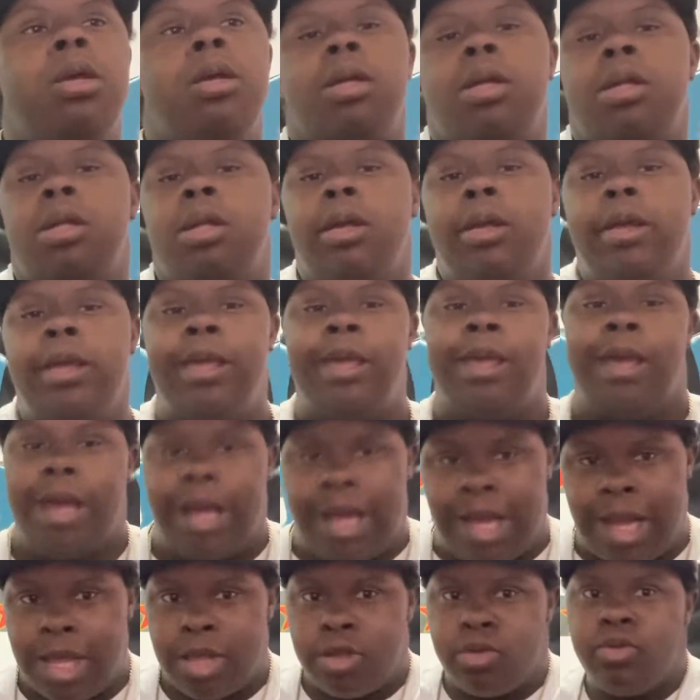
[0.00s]
We're gonna get
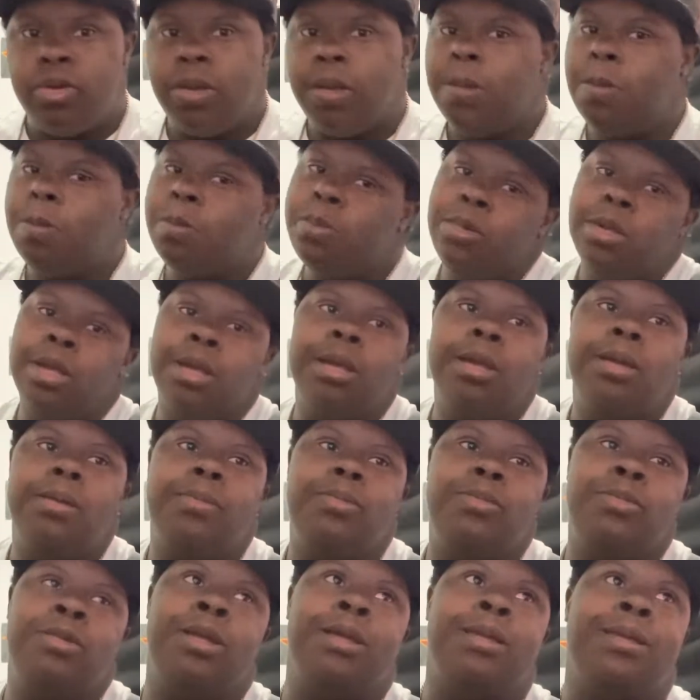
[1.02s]
ice cream with
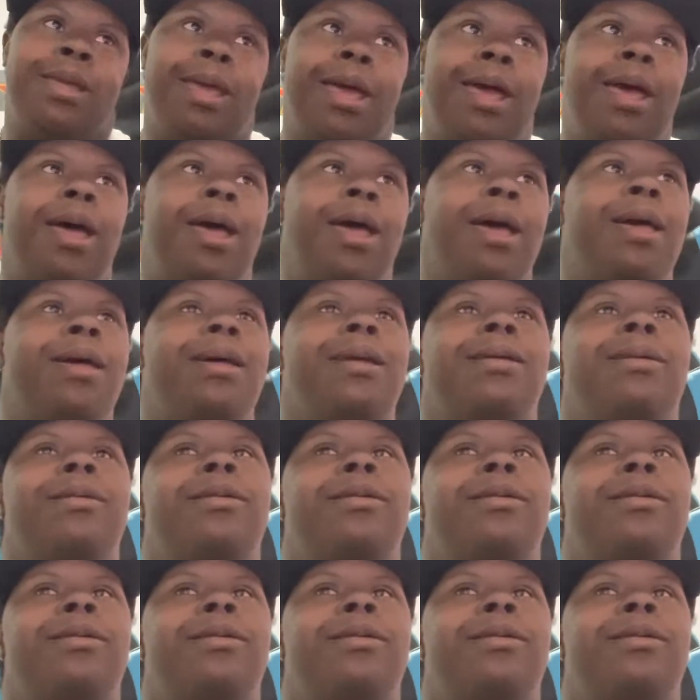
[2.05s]
my dad.